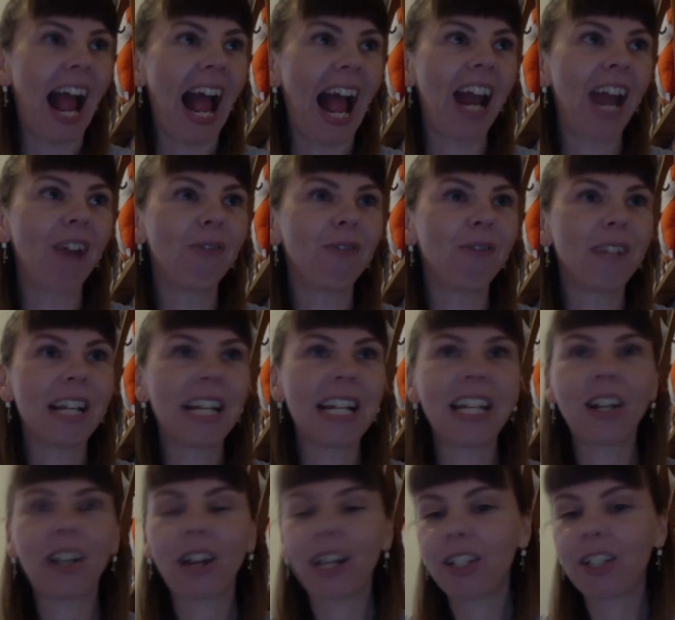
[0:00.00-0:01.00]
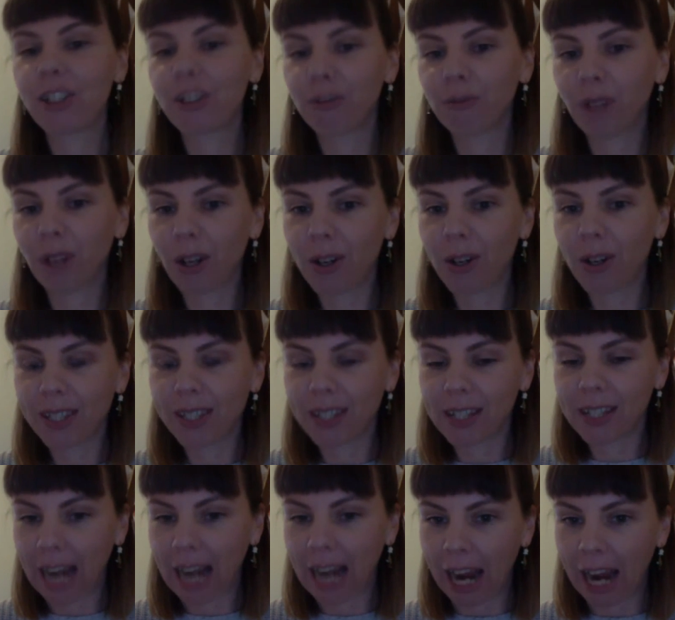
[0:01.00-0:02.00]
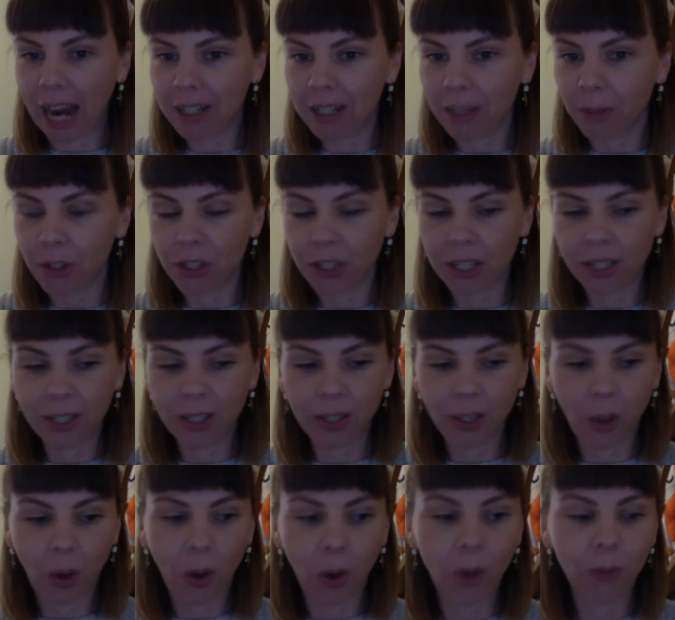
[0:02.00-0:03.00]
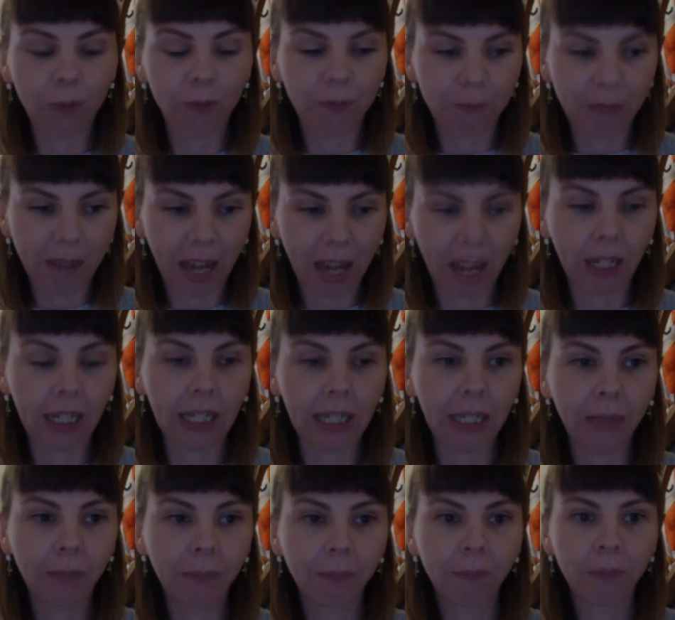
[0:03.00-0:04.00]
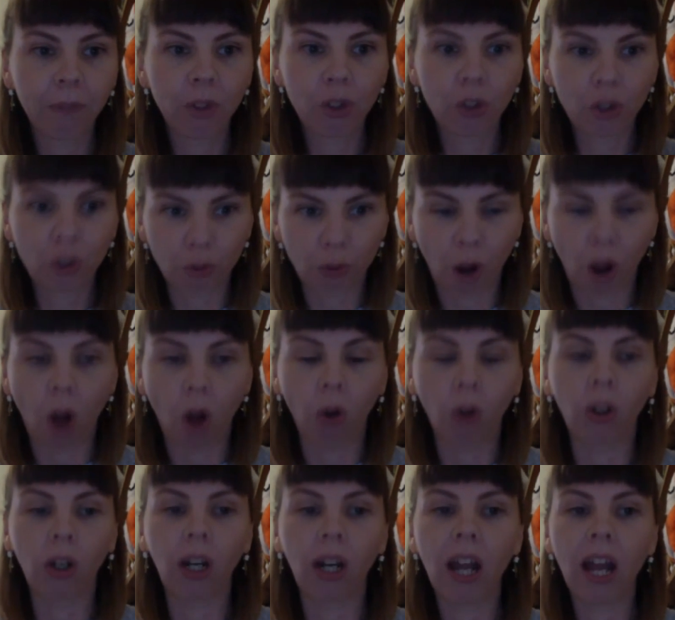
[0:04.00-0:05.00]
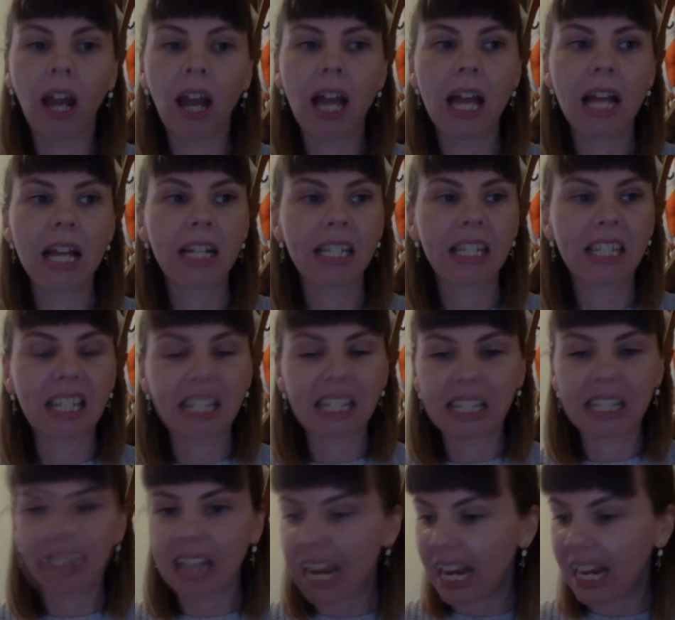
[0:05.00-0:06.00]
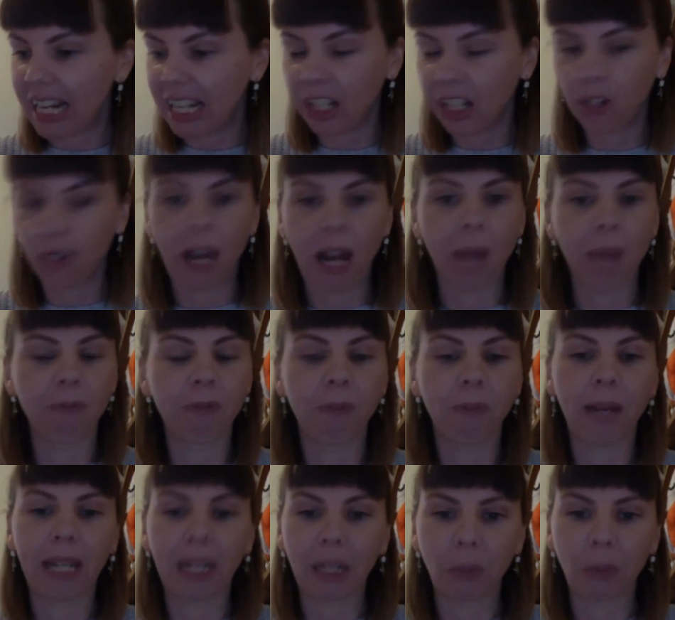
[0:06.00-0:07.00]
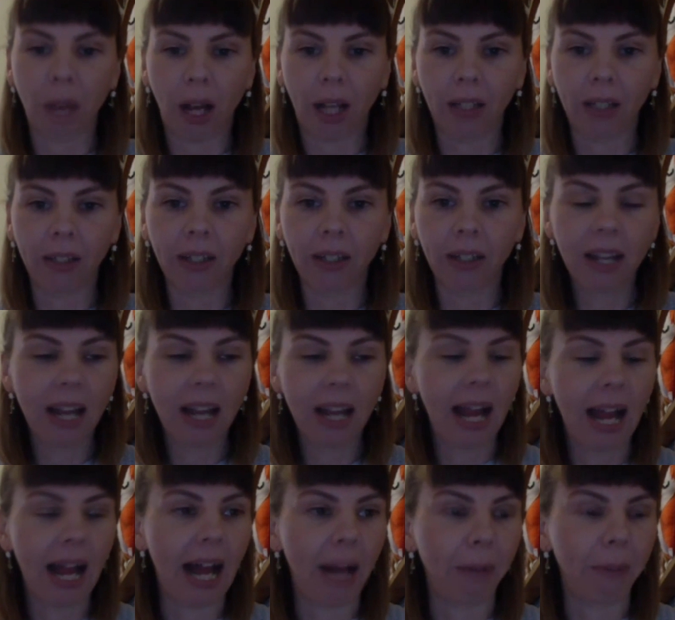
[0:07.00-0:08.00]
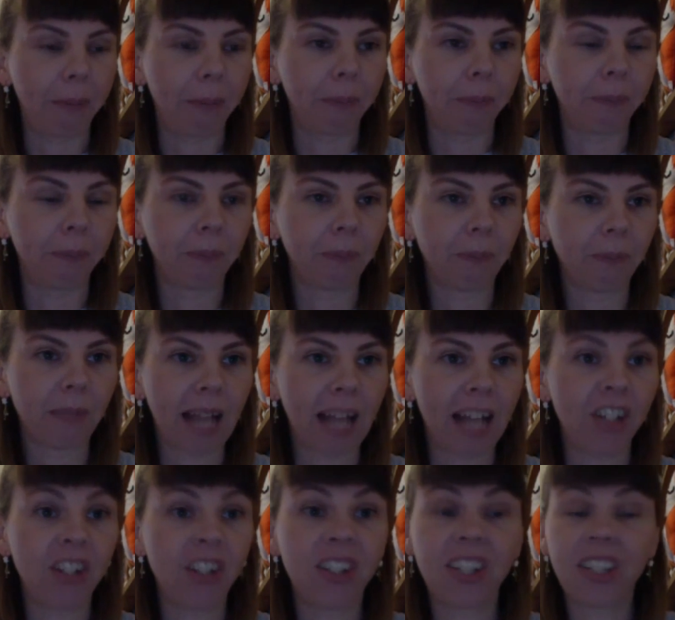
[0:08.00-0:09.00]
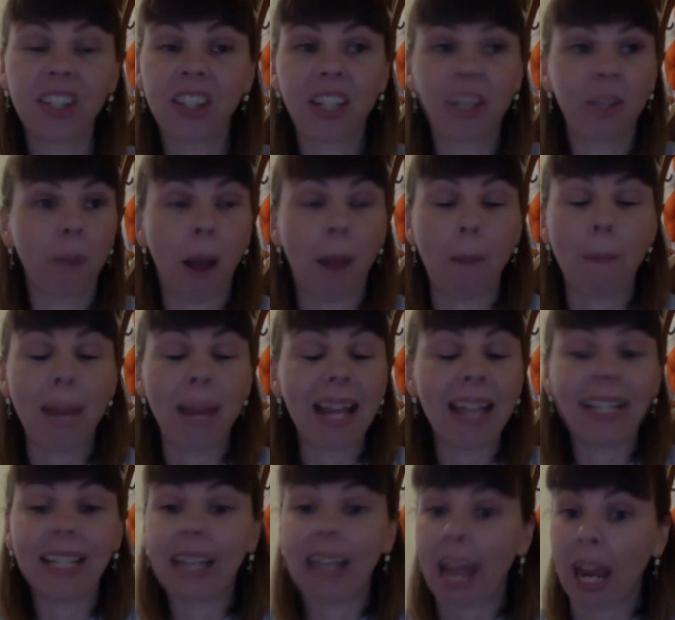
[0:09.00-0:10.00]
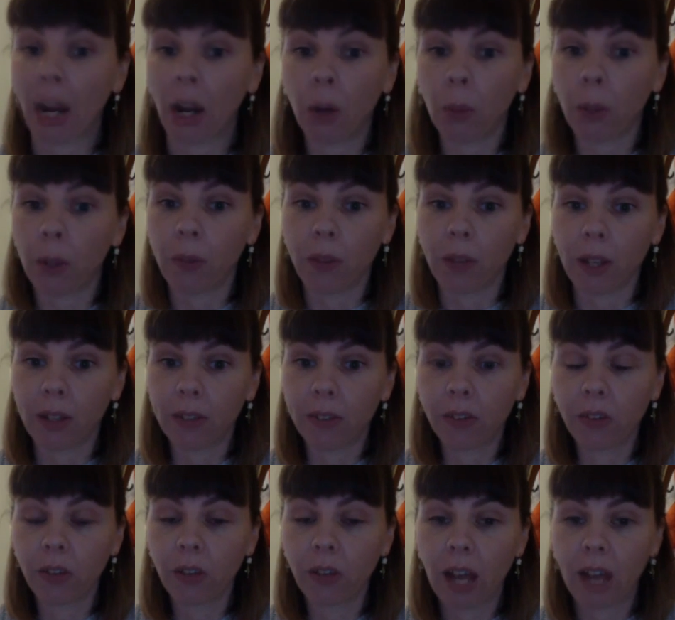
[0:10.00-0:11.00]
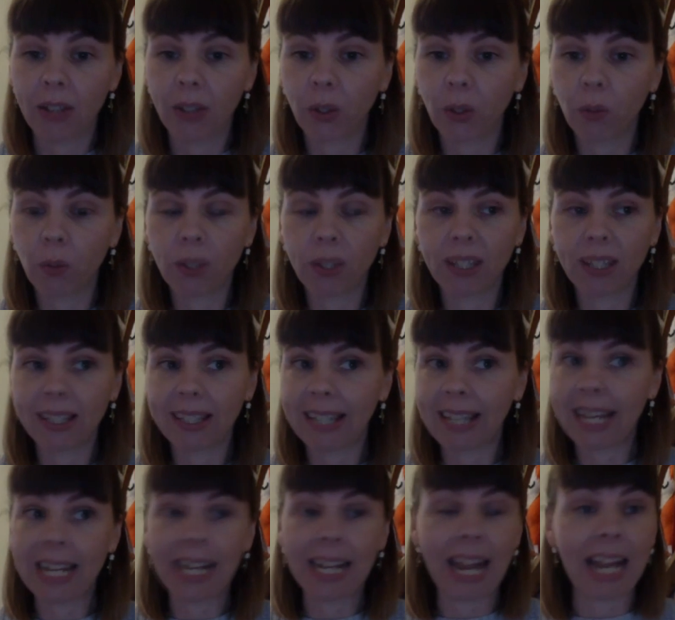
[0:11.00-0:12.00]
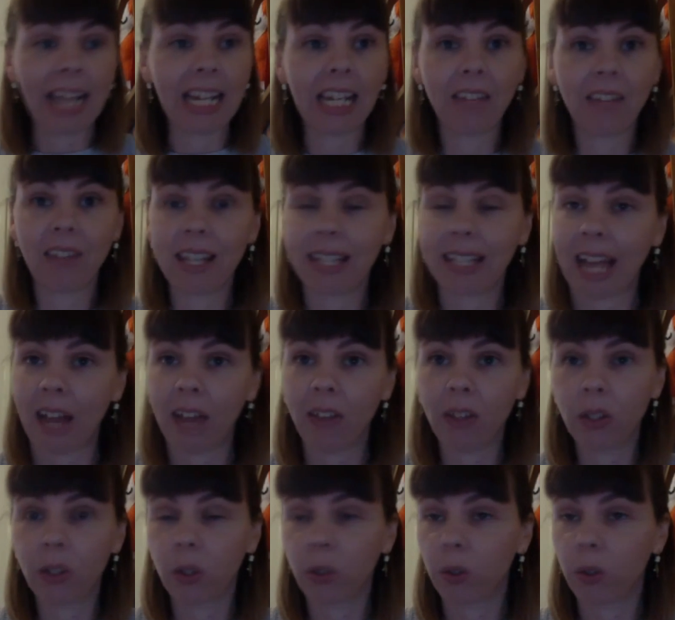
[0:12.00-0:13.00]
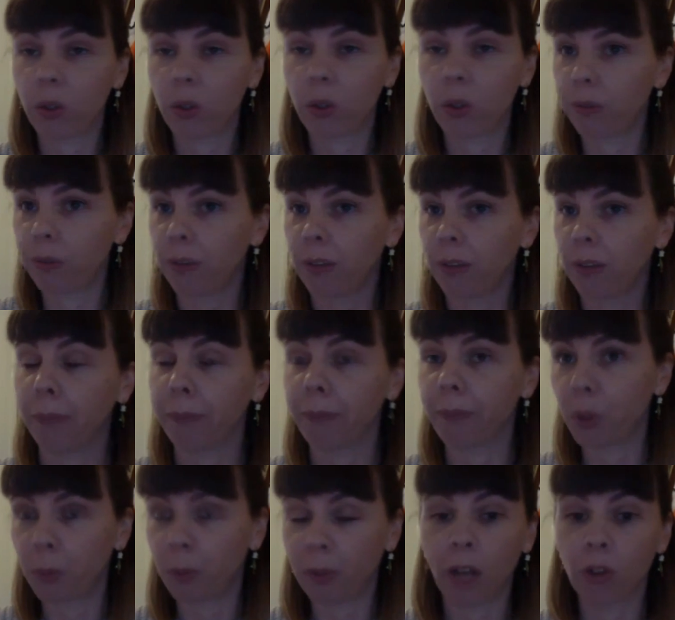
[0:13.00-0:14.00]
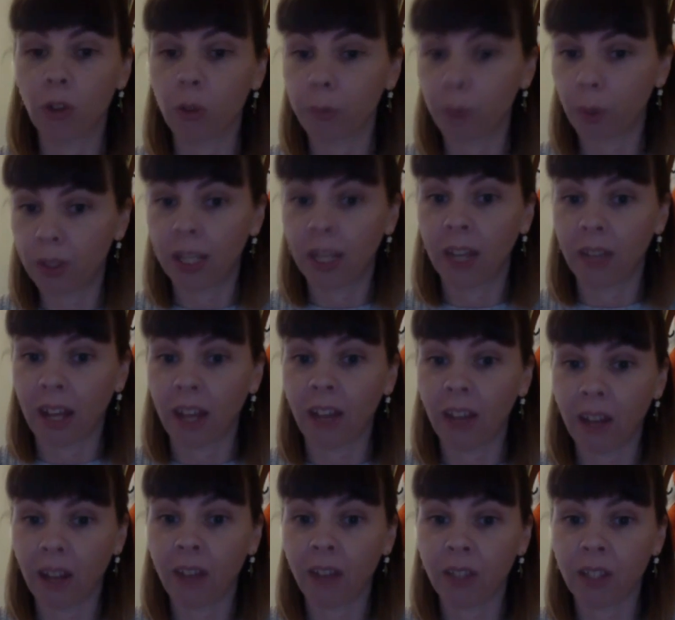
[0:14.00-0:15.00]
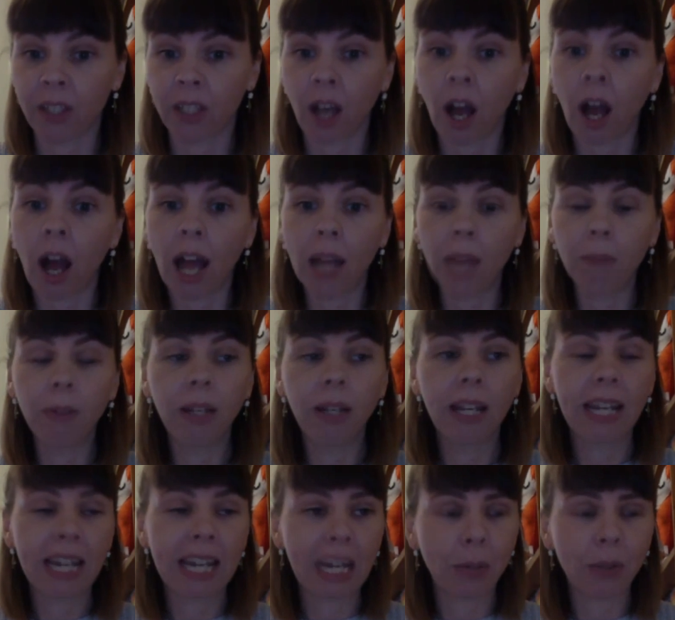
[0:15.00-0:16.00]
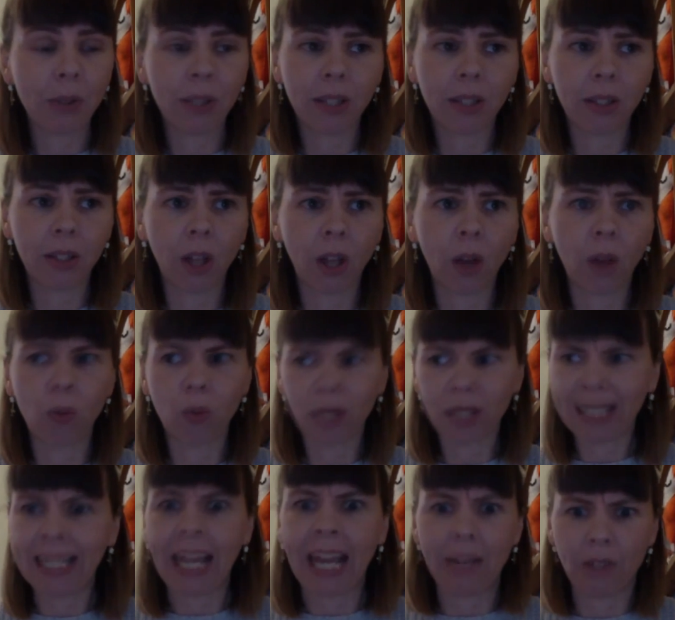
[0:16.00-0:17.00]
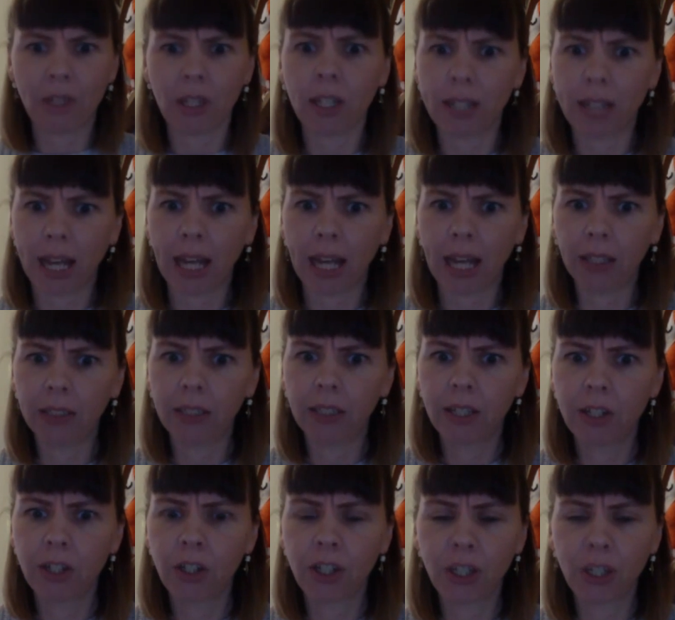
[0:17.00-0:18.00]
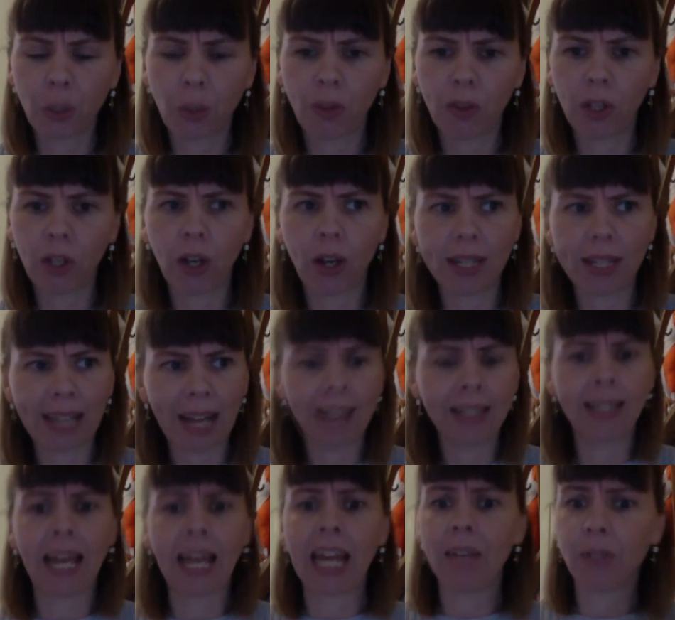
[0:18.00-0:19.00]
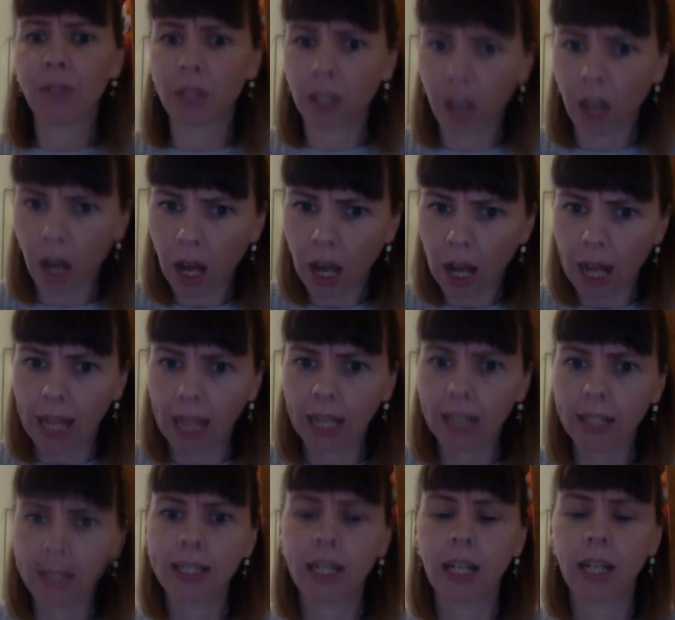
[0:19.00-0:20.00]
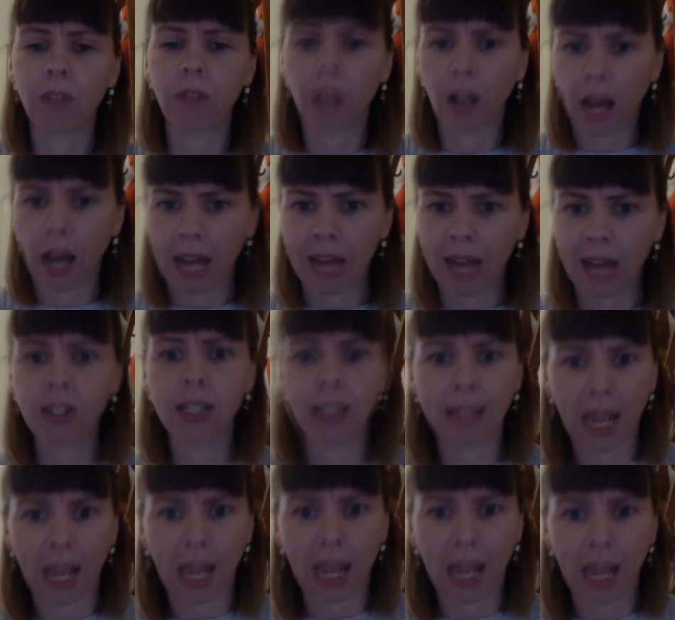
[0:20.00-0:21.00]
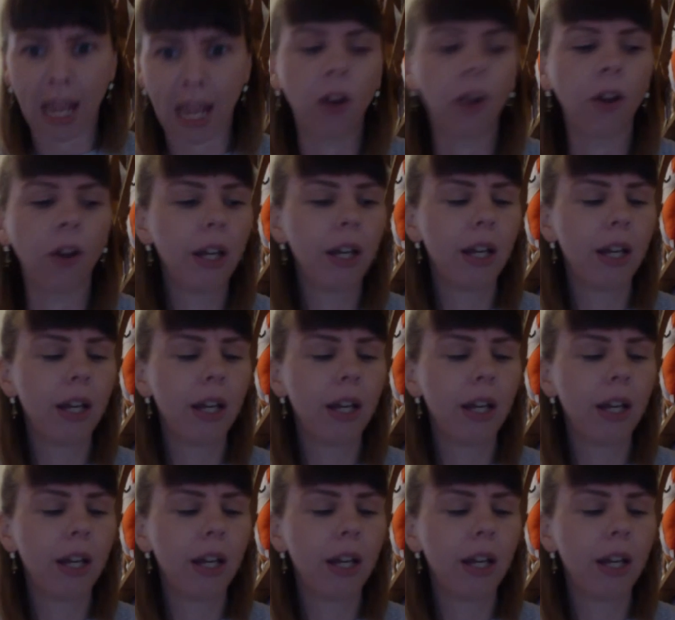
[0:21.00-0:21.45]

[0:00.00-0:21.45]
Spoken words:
And I really got into Rose as a character because she's so very strong, doesn't take any crap from anyone. And she's just this amazing heroine that I sort of wasn't seeing in any of these other sort of supernatural books at the time. Here was this girl that was saving the day. She's the one that goes out and saves the guy instead of the guy having to save her.